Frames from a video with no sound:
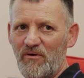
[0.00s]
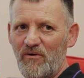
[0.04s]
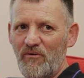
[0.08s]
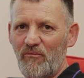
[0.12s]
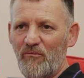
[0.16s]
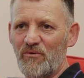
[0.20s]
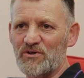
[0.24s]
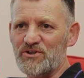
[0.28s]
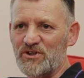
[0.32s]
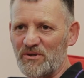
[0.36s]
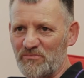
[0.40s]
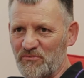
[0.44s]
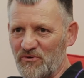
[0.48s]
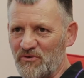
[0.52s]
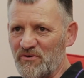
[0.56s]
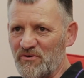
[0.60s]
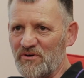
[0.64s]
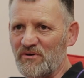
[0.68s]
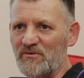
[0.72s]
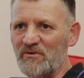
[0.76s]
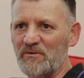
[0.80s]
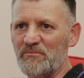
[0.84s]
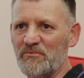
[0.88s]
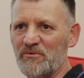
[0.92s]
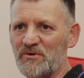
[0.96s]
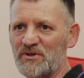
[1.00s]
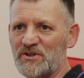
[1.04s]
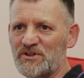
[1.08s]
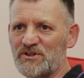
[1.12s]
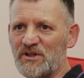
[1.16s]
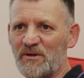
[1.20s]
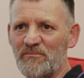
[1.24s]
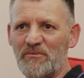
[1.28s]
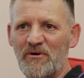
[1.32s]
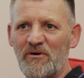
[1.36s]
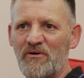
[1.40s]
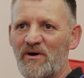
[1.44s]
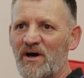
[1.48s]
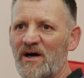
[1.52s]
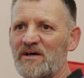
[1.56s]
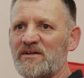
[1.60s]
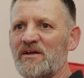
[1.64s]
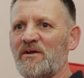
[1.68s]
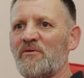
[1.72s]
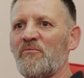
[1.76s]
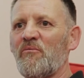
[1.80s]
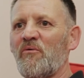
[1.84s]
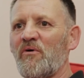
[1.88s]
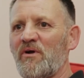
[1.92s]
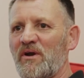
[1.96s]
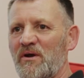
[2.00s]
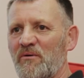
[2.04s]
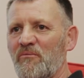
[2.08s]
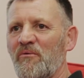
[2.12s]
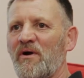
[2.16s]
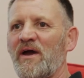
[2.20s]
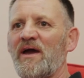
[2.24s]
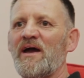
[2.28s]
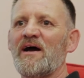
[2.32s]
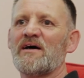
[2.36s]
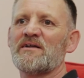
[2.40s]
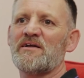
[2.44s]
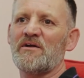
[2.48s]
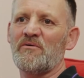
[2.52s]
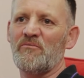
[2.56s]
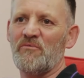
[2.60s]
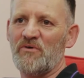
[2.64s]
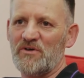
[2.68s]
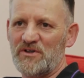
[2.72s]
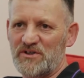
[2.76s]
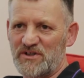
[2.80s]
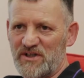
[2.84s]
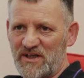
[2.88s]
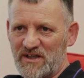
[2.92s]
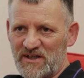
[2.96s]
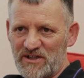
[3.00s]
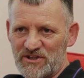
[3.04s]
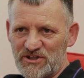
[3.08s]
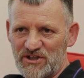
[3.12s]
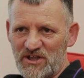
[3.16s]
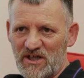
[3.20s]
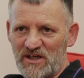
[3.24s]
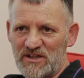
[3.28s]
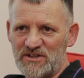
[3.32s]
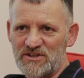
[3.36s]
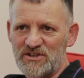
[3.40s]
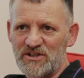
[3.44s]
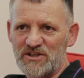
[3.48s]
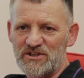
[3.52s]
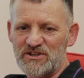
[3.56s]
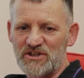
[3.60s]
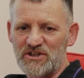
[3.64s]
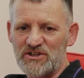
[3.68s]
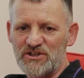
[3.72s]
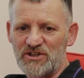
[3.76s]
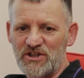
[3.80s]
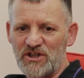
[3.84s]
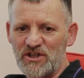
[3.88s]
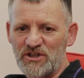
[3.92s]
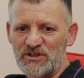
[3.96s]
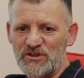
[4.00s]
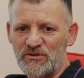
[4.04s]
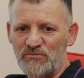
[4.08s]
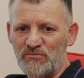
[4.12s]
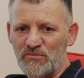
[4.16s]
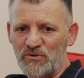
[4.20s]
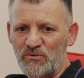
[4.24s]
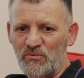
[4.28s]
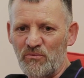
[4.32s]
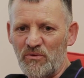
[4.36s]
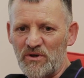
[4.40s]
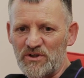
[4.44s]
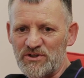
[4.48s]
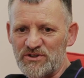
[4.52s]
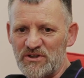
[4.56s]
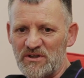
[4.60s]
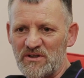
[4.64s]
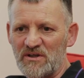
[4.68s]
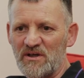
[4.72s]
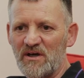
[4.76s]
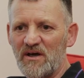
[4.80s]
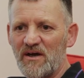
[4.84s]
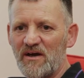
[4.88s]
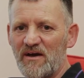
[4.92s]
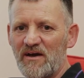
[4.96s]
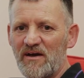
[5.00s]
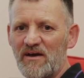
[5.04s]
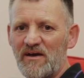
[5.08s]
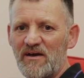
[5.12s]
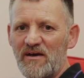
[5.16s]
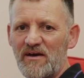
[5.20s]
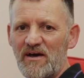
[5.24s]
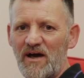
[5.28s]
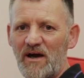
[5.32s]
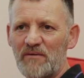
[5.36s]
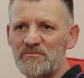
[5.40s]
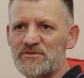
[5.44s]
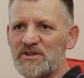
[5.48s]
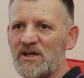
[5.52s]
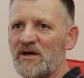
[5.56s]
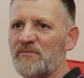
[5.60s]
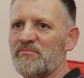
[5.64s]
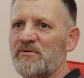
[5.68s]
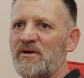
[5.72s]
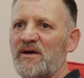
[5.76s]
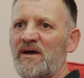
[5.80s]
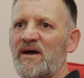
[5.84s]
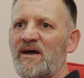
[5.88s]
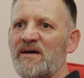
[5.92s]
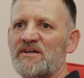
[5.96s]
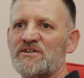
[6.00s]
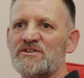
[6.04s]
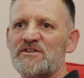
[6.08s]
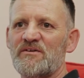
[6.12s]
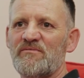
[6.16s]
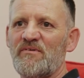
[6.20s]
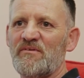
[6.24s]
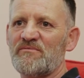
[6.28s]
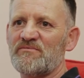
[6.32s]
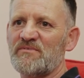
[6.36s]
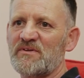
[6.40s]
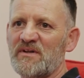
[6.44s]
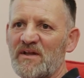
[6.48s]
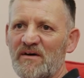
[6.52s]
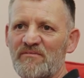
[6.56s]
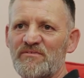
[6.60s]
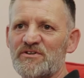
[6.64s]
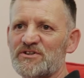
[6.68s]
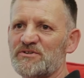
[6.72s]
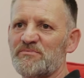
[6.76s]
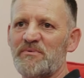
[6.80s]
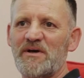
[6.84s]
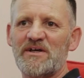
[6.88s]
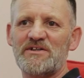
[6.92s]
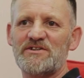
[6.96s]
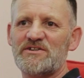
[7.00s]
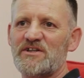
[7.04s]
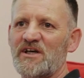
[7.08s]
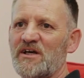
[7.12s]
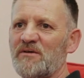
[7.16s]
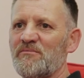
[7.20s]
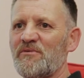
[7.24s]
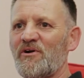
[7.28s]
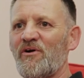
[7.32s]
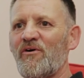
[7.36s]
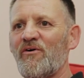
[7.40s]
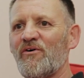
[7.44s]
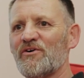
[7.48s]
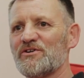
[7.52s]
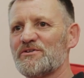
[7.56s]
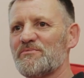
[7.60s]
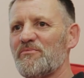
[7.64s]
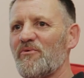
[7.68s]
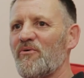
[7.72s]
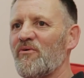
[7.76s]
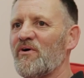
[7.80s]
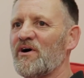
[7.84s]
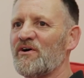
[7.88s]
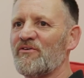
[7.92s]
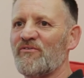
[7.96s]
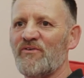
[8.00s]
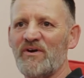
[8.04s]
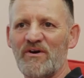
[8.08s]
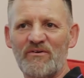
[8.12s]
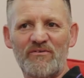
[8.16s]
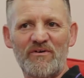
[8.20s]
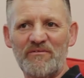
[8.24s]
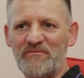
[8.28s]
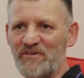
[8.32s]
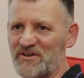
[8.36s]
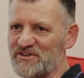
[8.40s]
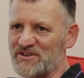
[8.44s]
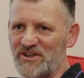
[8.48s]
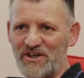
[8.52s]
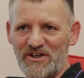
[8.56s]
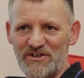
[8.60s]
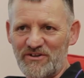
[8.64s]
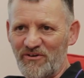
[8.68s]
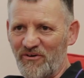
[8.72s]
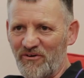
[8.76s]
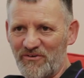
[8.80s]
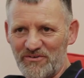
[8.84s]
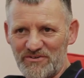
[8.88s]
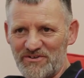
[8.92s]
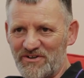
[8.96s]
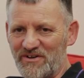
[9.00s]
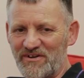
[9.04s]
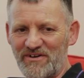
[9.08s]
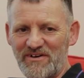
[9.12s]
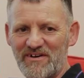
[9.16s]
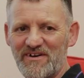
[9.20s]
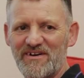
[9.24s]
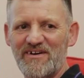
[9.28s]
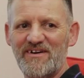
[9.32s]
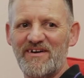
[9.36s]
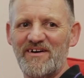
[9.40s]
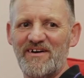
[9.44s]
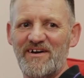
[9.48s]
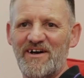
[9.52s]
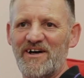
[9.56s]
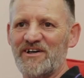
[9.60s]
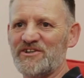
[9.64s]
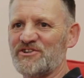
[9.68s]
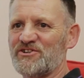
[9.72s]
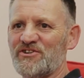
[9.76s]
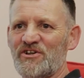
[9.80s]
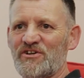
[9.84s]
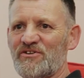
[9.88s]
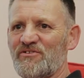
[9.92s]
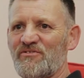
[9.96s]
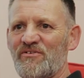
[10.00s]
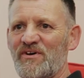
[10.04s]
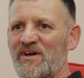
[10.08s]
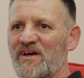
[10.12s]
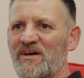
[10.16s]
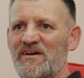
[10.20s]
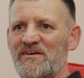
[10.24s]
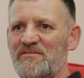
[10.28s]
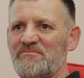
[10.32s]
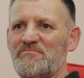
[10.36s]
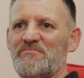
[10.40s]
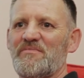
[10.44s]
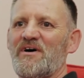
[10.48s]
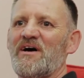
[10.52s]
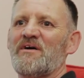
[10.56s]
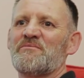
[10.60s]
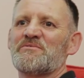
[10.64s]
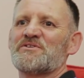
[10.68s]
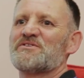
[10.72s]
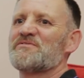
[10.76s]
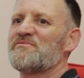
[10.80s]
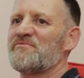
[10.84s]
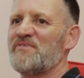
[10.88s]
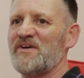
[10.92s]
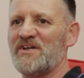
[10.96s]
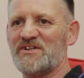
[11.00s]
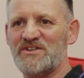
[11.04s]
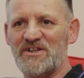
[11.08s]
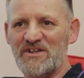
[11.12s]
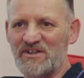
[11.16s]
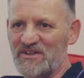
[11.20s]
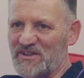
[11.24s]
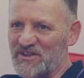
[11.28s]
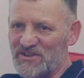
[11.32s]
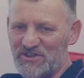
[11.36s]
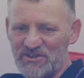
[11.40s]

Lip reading: which I'm clearly pleased about. I didn't want to wait, I didn't want to take a chance the situation would worsen. I was apprehensive. I've never spent time in hospital, I rarely visit a doctor, and suddenly I was facing this